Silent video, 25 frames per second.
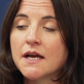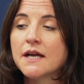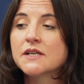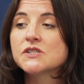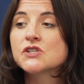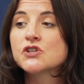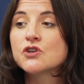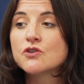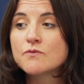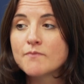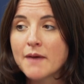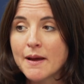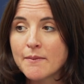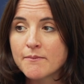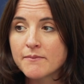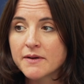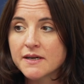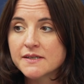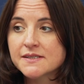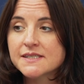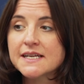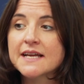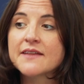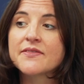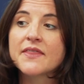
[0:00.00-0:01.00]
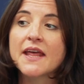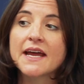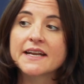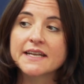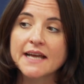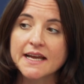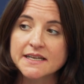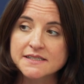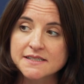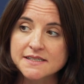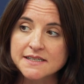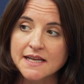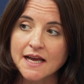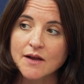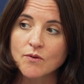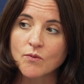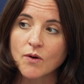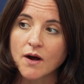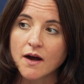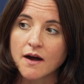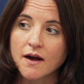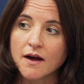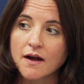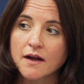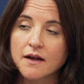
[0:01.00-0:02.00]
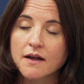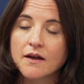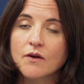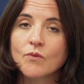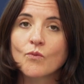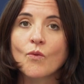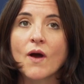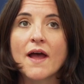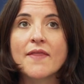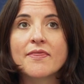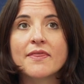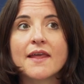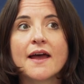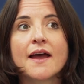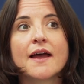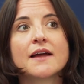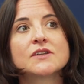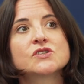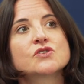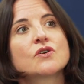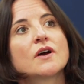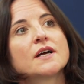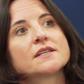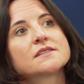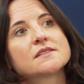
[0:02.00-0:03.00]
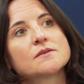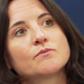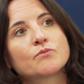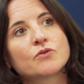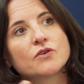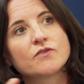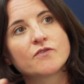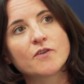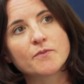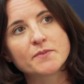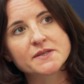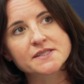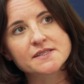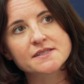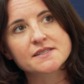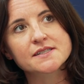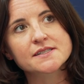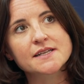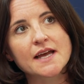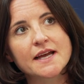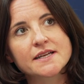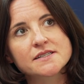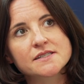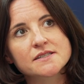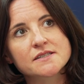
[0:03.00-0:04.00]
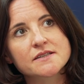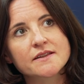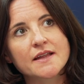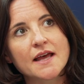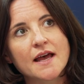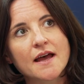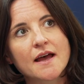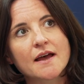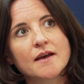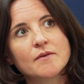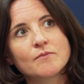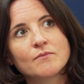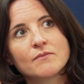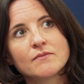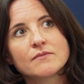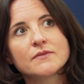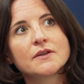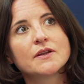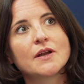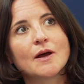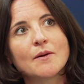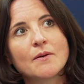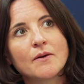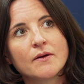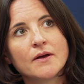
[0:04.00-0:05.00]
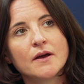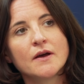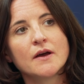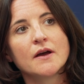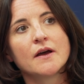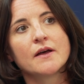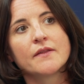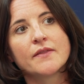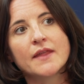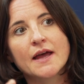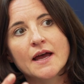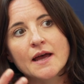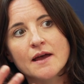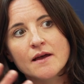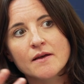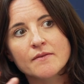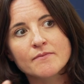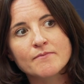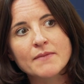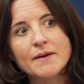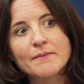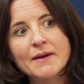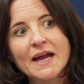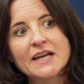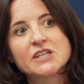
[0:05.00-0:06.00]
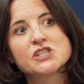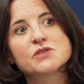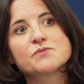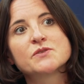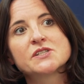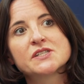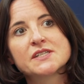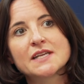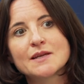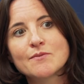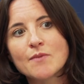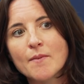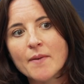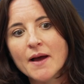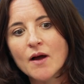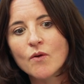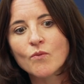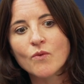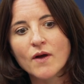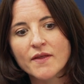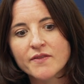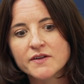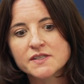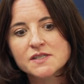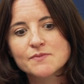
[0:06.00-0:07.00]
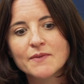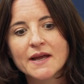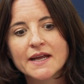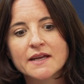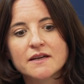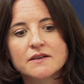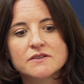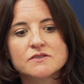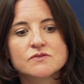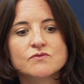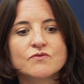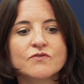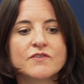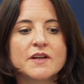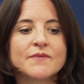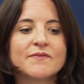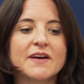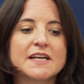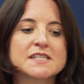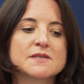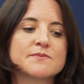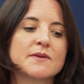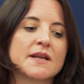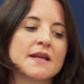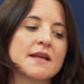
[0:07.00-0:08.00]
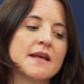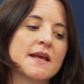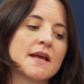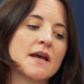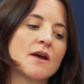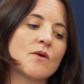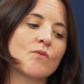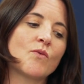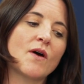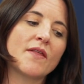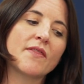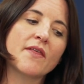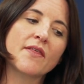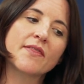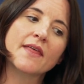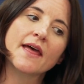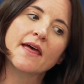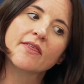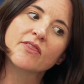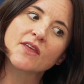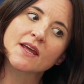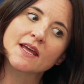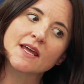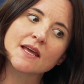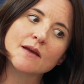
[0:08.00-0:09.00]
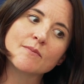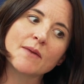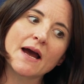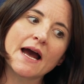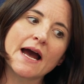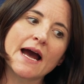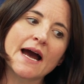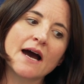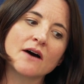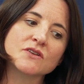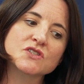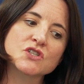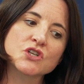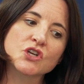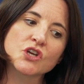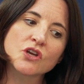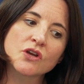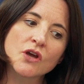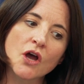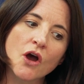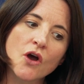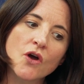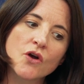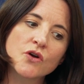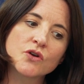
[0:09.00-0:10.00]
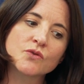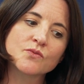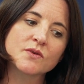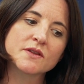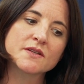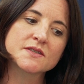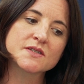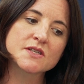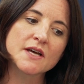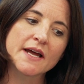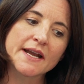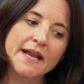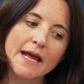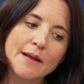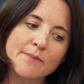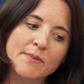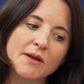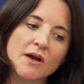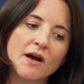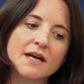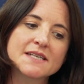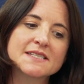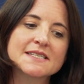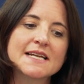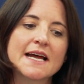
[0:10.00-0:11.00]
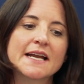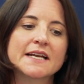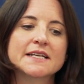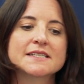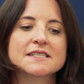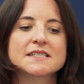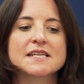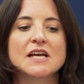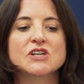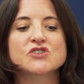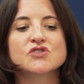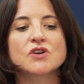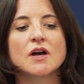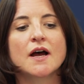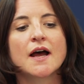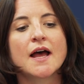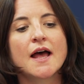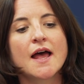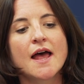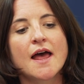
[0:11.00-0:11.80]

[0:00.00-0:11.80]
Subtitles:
to members in their day-to-day work, when they're trying to prove a business case to their management team about whether to make an investment here, whether they're thinking about how to code with a certain API standard, etc.,